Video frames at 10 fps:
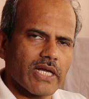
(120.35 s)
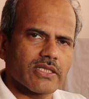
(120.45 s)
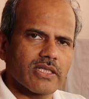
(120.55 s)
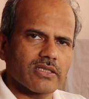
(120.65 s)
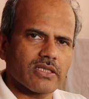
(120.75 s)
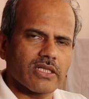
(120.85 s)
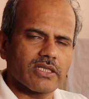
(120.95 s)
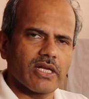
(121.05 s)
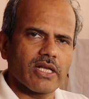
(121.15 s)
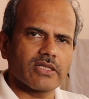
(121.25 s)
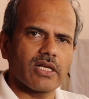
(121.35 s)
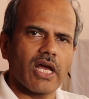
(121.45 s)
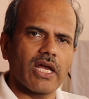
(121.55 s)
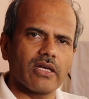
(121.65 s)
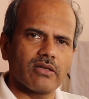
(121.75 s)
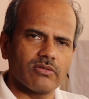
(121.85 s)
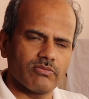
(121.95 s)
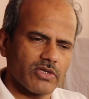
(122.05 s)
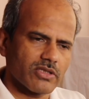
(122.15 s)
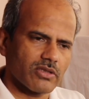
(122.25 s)
rice is considered as the high,
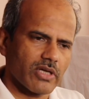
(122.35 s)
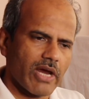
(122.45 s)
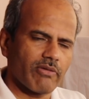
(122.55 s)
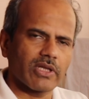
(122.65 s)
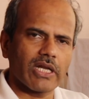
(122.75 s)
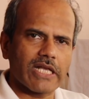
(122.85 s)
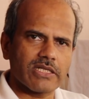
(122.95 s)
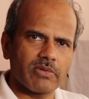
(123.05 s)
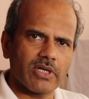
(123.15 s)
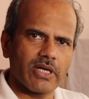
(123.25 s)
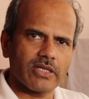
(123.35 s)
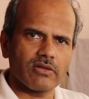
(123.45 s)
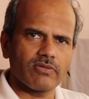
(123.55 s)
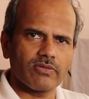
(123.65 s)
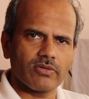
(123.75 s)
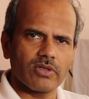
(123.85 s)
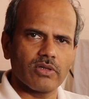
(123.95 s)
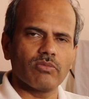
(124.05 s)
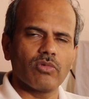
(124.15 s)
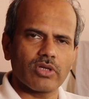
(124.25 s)
means having the glycemic index of
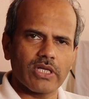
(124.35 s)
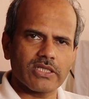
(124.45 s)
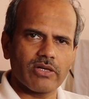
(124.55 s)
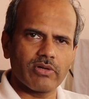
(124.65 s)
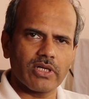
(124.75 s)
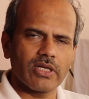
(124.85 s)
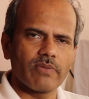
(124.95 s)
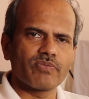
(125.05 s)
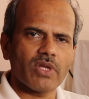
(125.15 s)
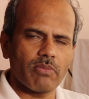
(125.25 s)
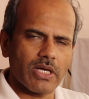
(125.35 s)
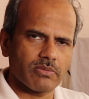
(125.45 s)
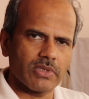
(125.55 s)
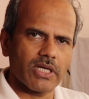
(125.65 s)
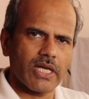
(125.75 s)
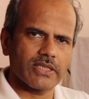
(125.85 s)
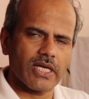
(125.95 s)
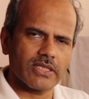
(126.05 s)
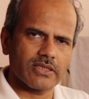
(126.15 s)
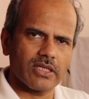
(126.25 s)
more than 70. Basmati rice
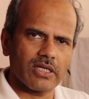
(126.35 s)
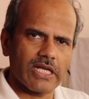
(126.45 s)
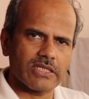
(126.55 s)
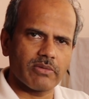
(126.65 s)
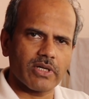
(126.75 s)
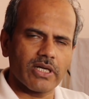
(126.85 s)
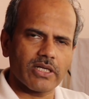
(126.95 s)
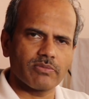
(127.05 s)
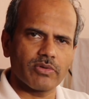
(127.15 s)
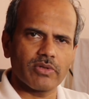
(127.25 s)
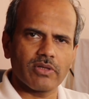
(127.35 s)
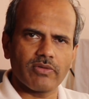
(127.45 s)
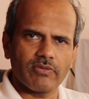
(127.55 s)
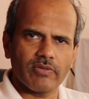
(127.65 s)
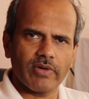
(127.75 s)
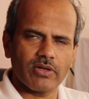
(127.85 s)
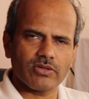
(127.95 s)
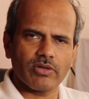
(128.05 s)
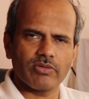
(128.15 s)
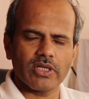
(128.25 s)
has the glycemic index between the 55
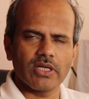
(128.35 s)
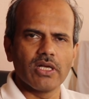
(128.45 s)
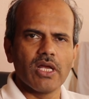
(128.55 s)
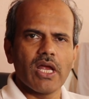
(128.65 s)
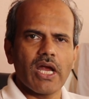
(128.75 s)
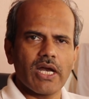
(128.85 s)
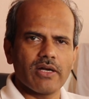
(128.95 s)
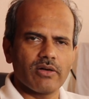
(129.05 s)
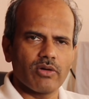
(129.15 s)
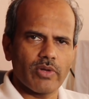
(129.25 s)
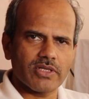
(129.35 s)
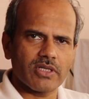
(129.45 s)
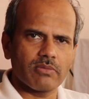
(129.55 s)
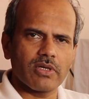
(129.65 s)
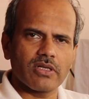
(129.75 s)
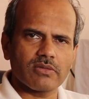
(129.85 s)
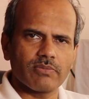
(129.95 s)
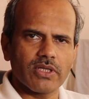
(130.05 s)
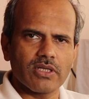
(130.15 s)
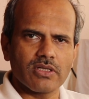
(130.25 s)
to 70, and vegetables,
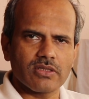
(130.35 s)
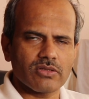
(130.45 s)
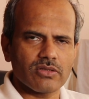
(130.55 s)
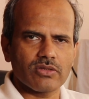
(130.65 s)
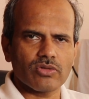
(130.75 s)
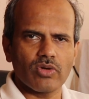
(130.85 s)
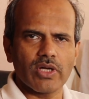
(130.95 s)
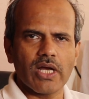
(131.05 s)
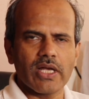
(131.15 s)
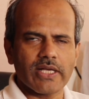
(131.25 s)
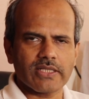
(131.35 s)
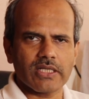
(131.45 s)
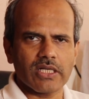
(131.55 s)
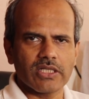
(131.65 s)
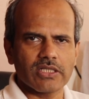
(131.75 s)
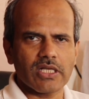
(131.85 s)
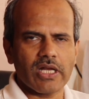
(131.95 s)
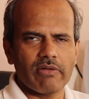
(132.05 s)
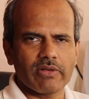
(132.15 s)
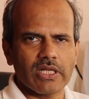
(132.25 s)
beans, soya, etc. These are
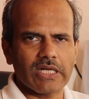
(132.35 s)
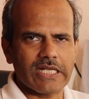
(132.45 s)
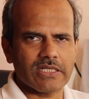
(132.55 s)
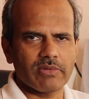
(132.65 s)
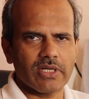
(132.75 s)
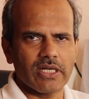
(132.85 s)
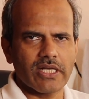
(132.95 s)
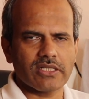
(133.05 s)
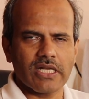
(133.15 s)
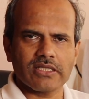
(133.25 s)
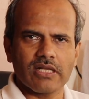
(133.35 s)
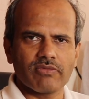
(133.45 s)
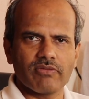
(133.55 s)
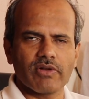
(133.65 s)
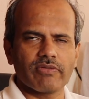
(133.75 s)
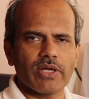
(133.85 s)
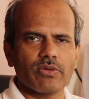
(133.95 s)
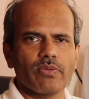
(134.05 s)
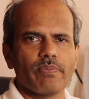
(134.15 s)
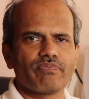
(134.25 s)
having the glycemic index less than 55.